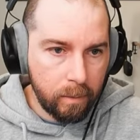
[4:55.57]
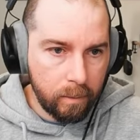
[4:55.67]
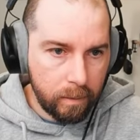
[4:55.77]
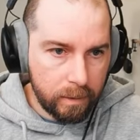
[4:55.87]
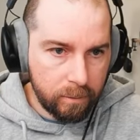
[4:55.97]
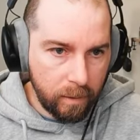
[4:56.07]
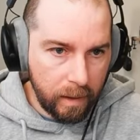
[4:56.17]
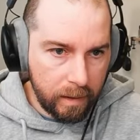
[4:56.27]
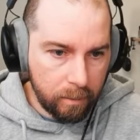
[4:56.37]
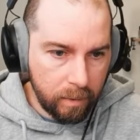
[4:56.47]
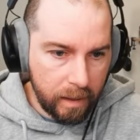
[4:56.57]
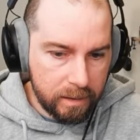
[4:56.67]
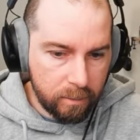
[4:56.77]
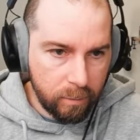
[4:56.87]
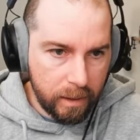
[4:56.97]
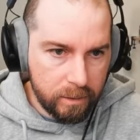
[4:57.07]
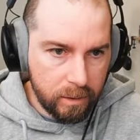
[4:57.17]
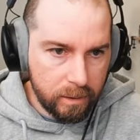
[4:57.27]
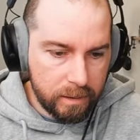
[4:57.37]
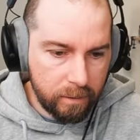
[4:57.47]
We'll try and apply some
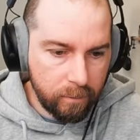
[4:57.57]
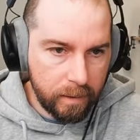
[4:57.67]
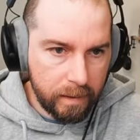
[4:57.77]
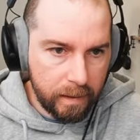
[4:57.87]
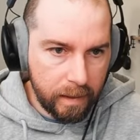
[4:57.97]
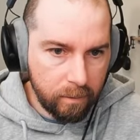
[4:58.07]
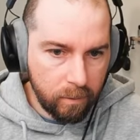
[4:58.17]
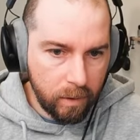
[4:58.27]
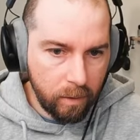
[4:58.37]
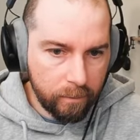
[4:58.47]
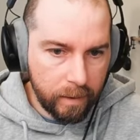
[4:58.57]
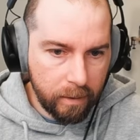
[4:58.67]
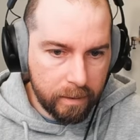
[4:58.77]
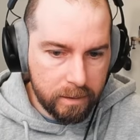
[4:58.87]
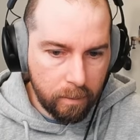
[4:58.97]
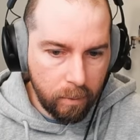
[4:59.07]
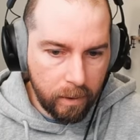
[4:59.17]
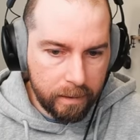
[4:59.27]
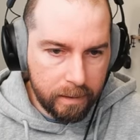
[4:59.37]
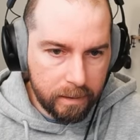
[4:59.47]
pressure, see if we can get a rook over here at some
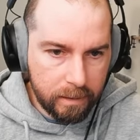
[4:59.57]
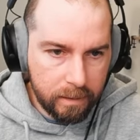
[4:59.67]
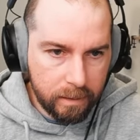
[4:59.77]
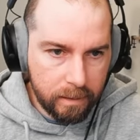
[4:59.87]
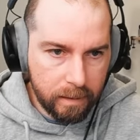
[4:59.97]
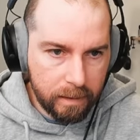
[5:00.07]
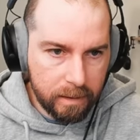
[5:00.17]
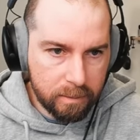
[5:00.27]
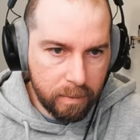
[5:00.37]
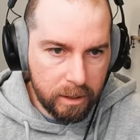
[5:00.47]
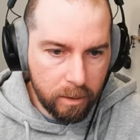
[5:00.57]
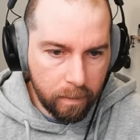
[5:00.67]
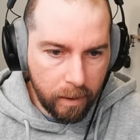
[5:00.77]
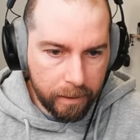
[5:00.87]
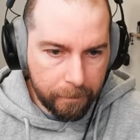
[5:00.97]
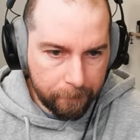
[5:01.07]
point and get this bishop on it.